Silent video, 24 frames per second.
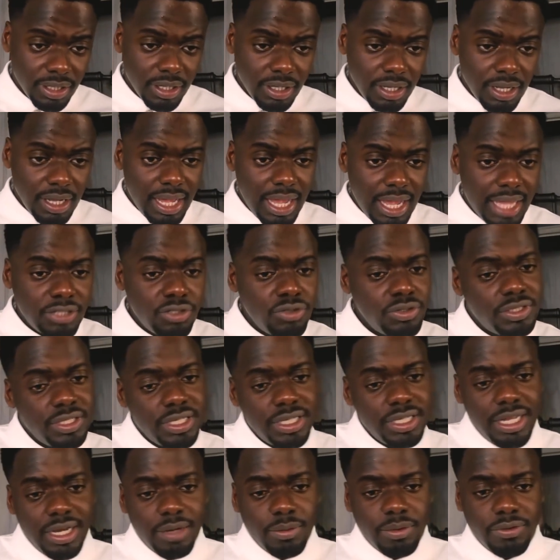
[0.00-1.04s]
And you see
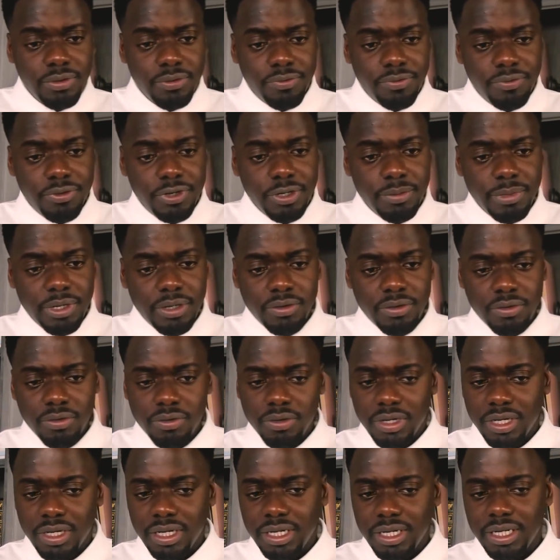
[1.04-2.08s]
that with the free medical
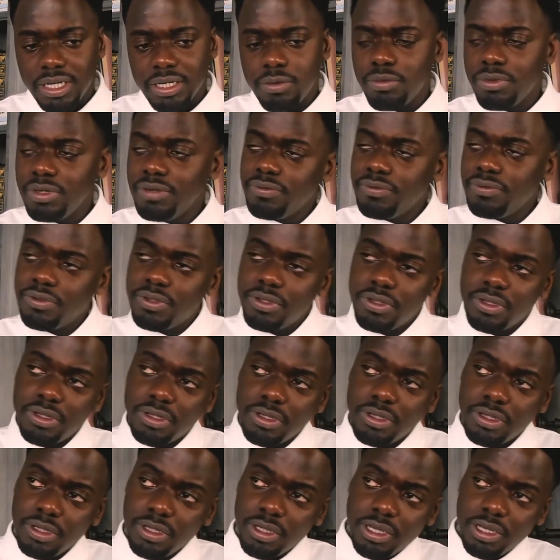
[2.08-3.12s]
clinic, with
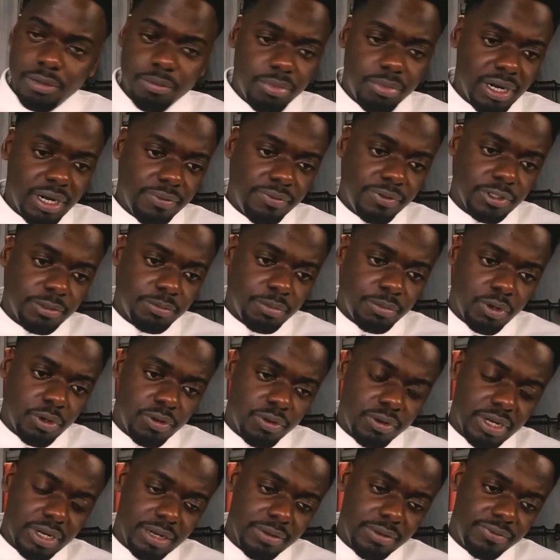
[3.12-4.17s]
the breakfast
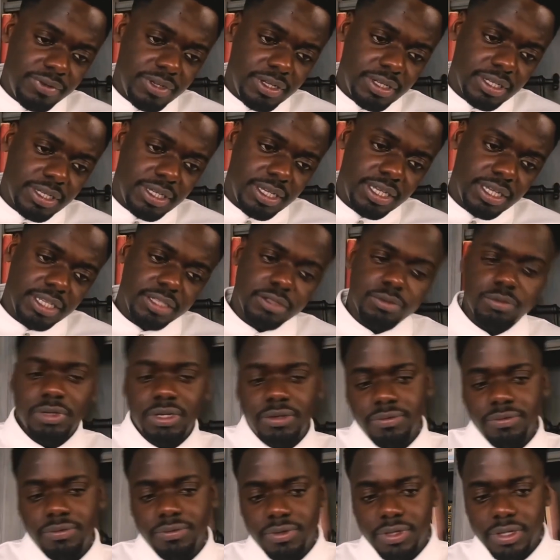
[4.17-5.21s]
program feeding kids,
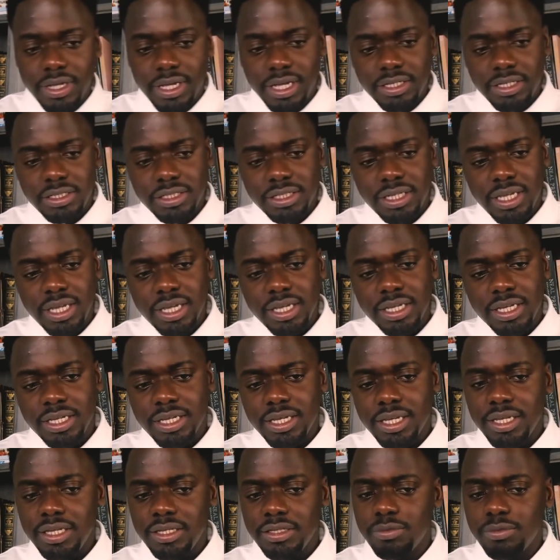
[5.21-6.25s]
with the educating
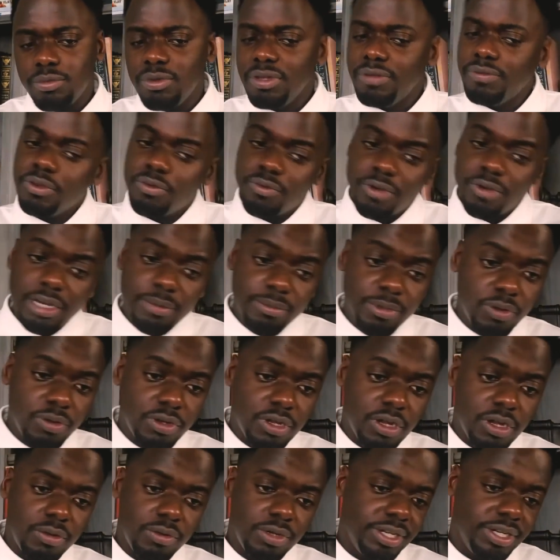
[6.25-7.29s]
kids, with the Rainbow
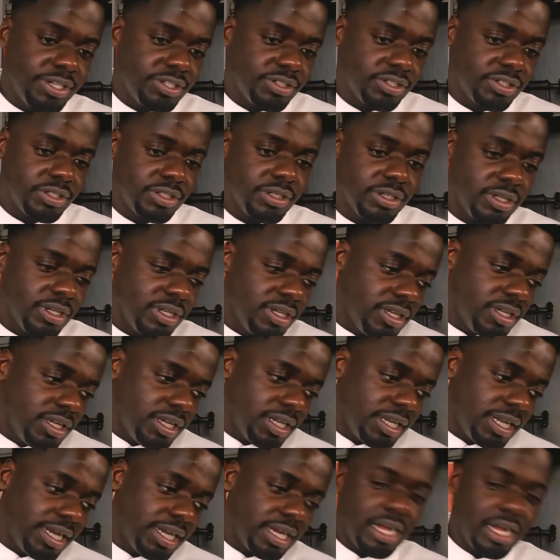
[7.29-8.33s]
Coalition,
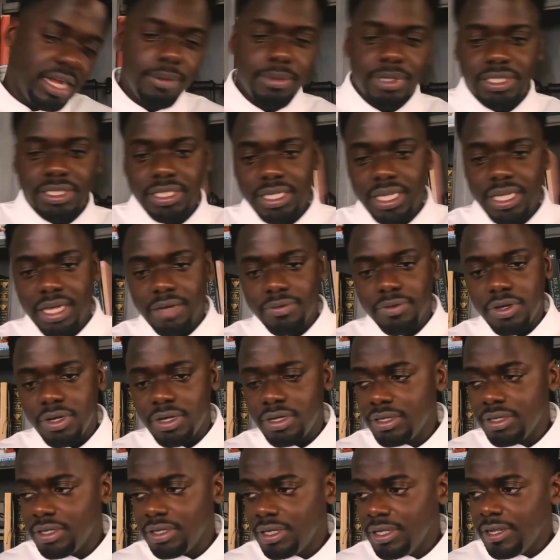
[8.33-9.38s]
like coming
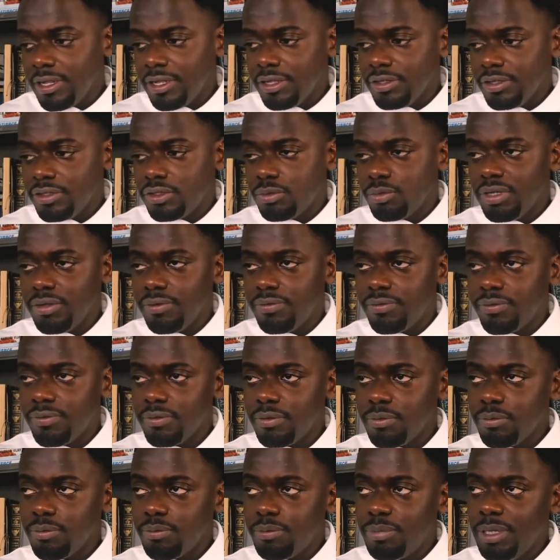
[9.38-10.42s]
together with
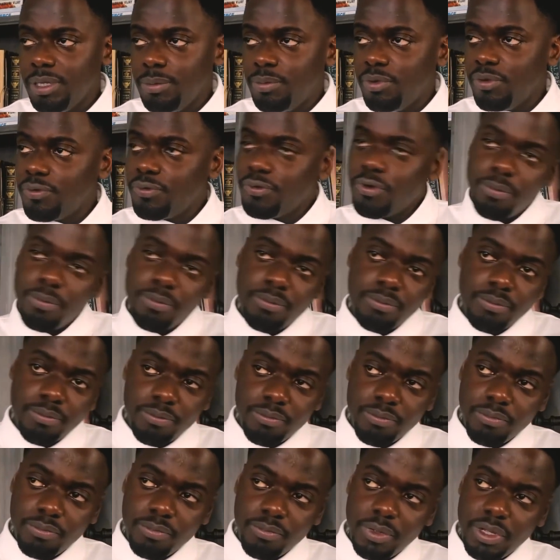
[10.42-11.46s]
people
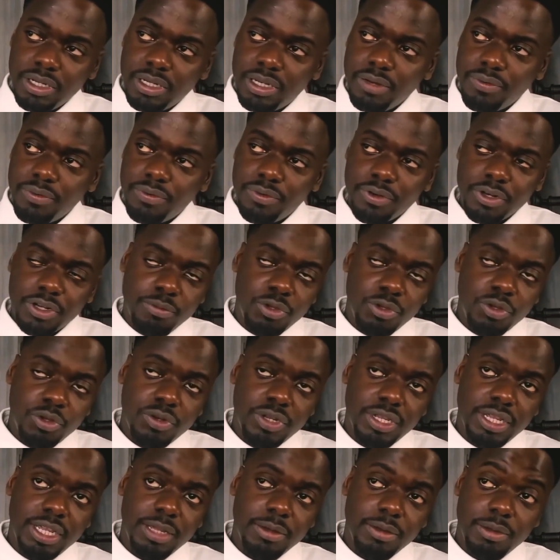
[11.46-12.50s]
from a different
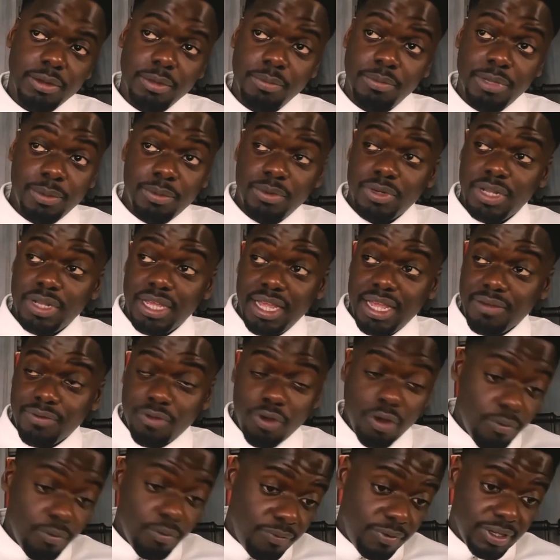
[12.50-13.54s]
community and people they have
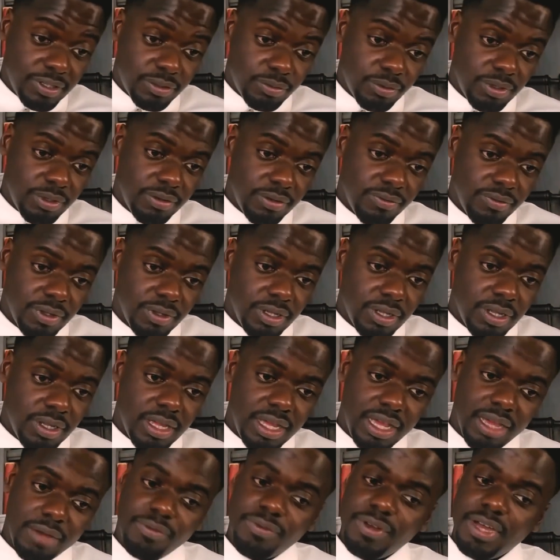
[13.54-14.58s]
conflict with
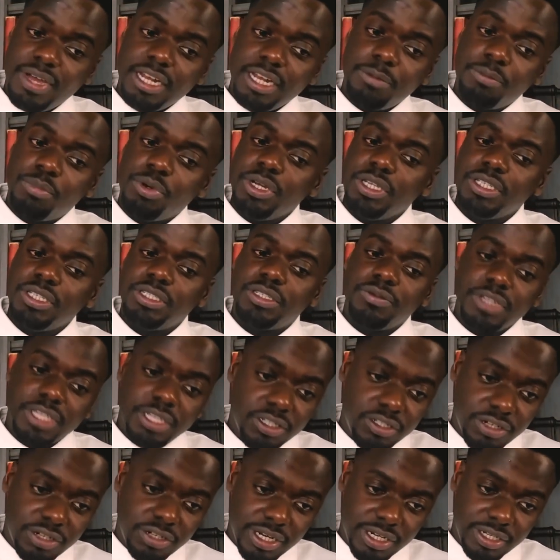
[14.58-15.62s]
and finding points of
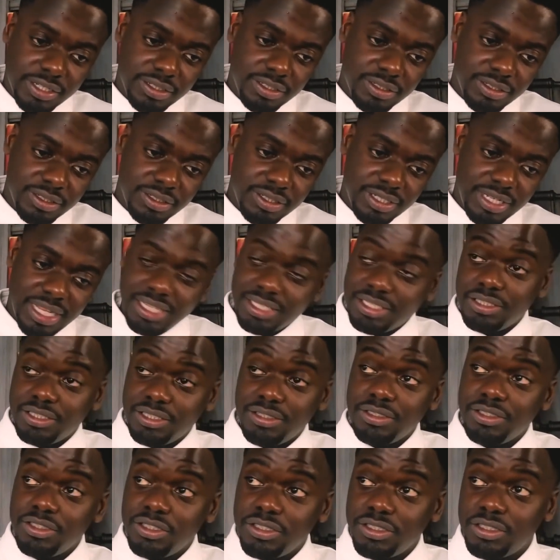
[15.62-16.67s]
interest. That's
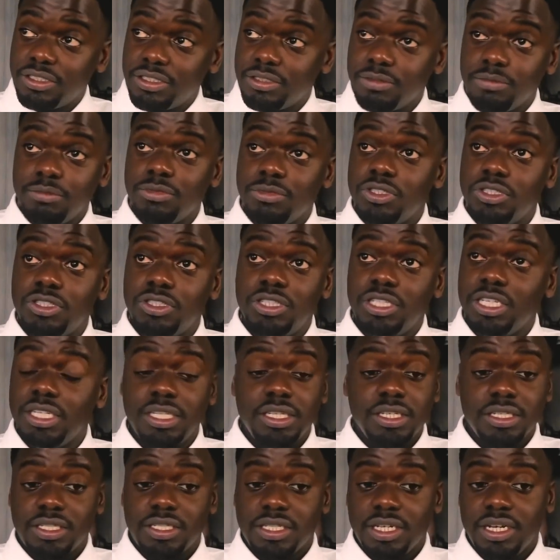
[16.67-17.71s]
some
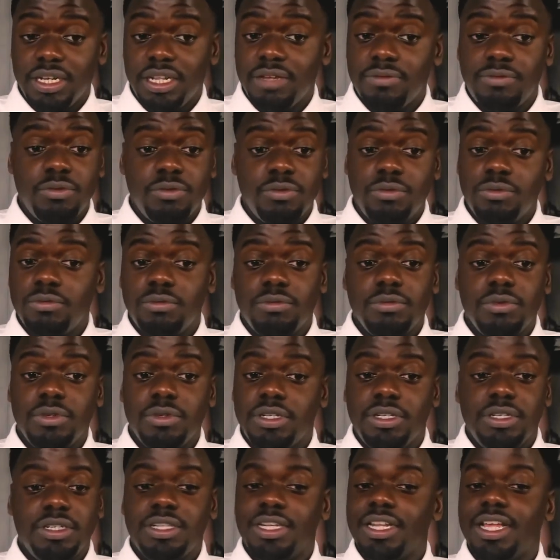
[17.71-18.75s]
genius level
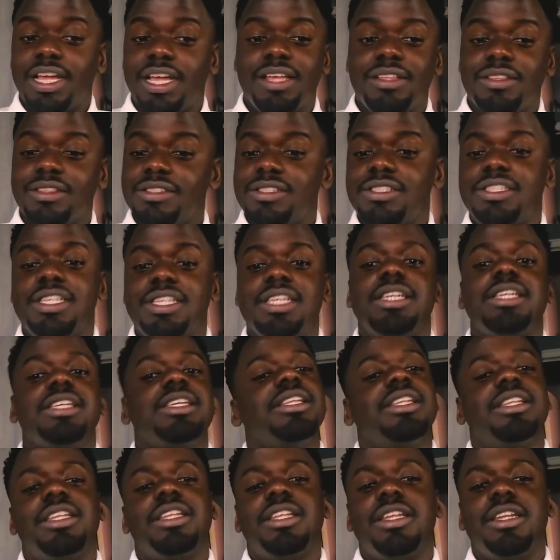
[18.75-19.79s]
like
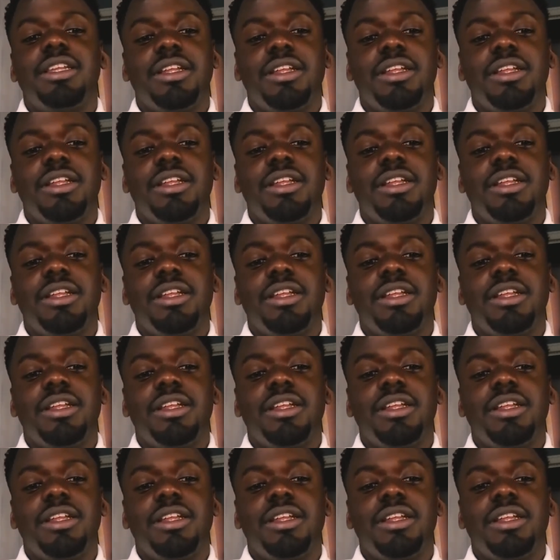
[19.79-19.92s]
thinking,